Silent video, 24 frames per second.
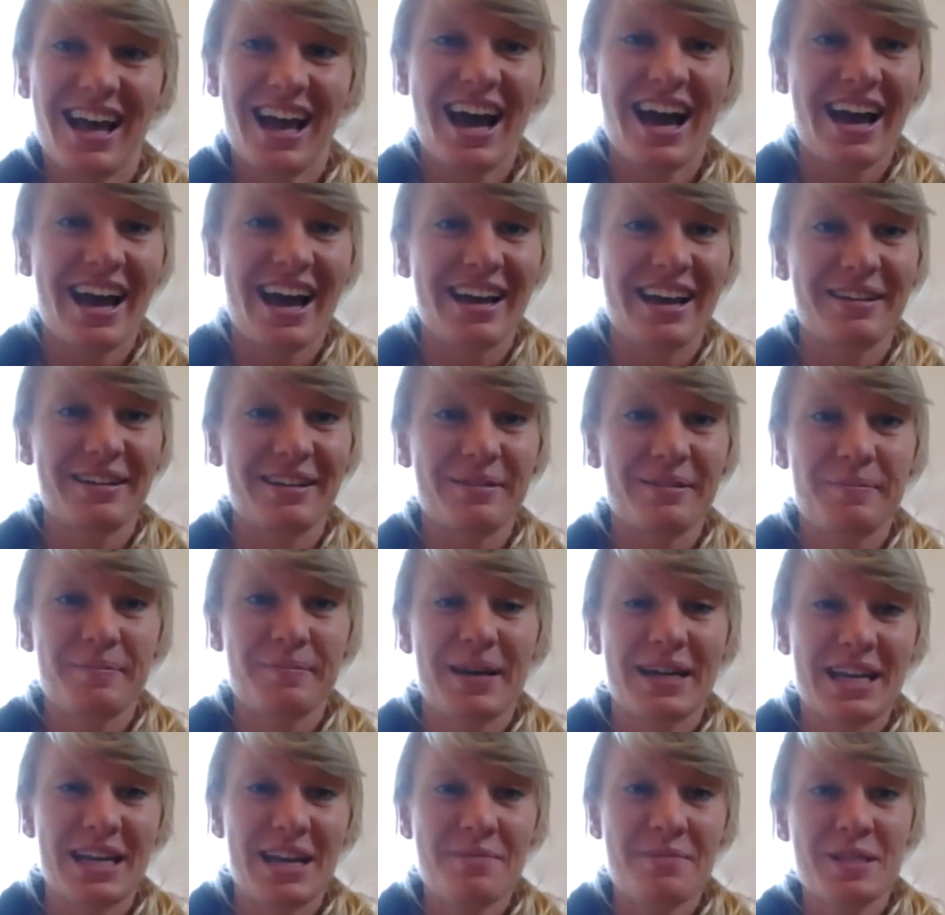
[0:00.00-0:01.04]
Hi,
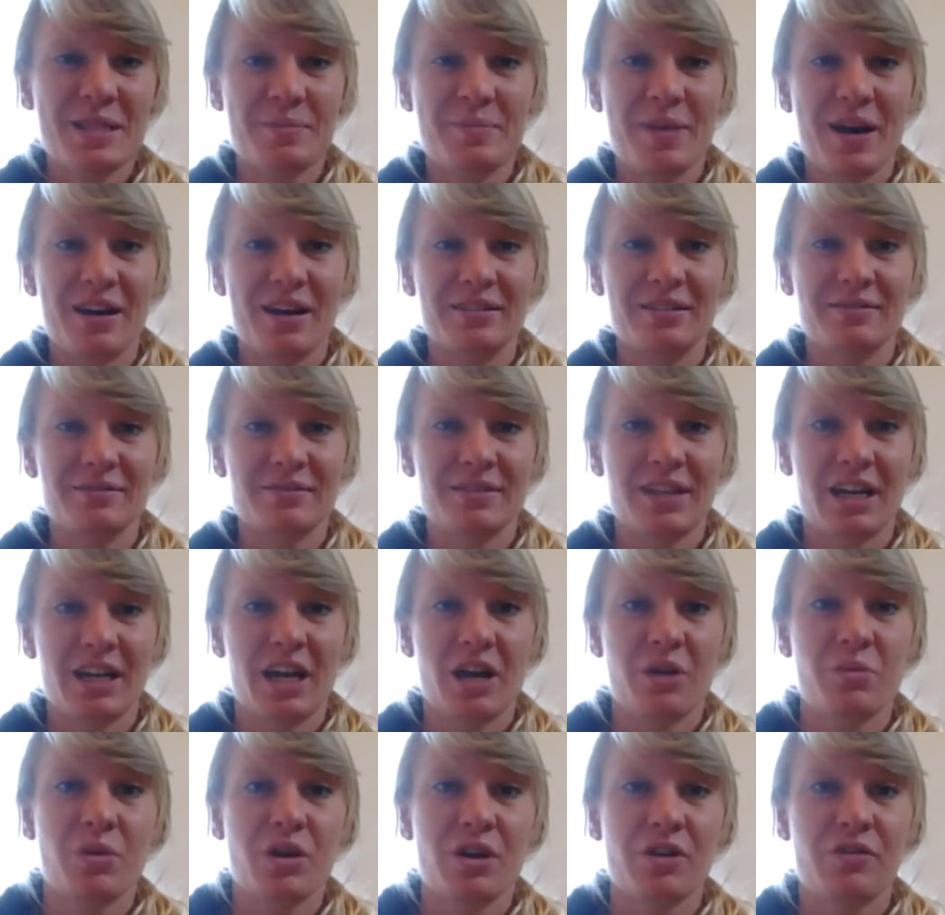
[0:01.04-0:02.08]
my name is Mel,
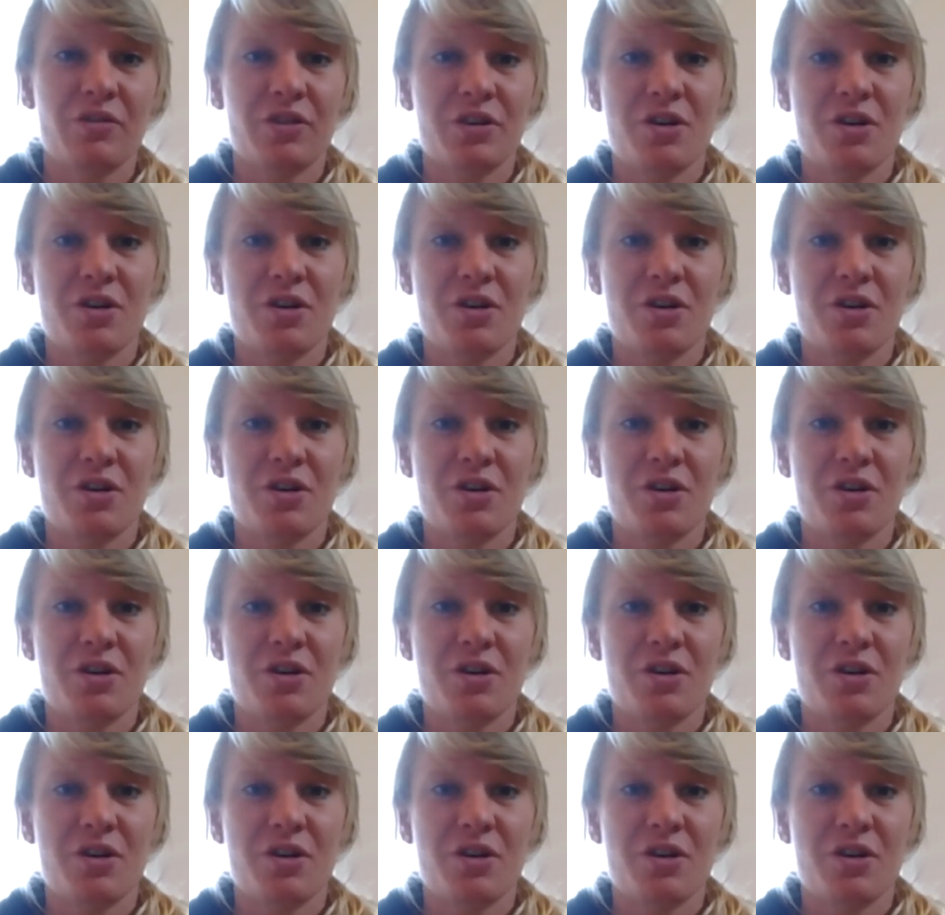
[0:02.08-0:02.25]
and I work